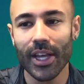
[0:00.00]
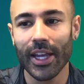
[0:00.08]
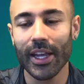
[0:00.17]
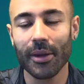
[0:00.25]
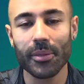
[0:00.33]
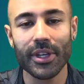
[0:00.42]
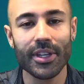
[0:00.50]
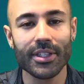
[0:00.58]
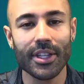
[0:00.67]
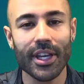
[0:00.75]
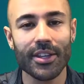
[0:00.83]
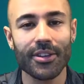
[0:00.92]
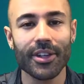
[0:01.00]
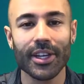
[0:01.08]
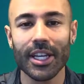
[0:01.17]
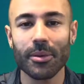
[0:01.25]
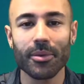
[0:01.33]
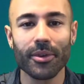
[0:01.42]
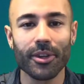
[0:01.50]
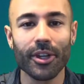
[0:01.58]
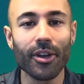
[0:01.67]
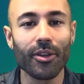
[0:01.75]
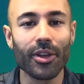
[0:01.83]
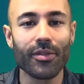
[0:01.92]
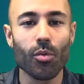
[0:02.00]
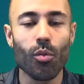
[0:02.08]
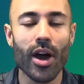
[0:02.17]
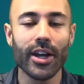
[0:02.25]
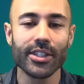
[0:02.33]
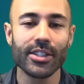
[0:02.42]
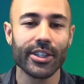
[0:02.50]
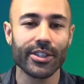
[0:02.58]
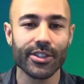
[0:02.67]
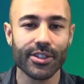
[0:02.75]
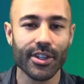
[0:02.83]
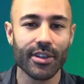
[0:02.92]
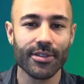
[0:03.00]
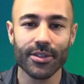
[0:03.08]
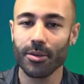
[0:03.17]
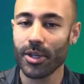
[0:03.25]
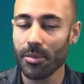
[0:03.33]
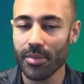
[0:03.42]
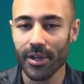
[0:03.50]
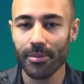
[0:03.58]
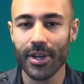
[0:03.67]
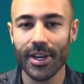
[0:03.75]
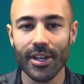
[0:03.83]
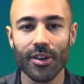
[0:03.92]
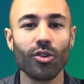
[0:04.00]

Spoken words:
And because of that, you're going to able to, you have a wide selection of stuff. So keep that in mind.